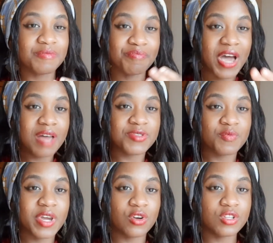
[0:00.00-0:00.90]
perhaps you
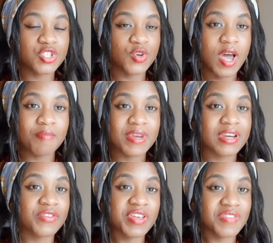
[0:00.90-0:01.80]
may also have been
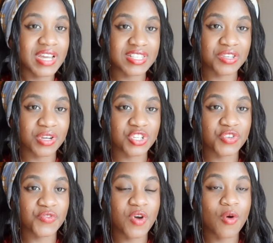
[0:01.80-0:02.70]
craving isolation
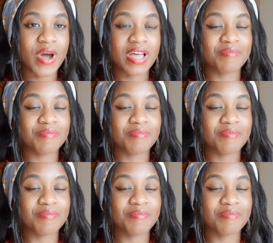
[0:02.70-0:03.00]
for a while,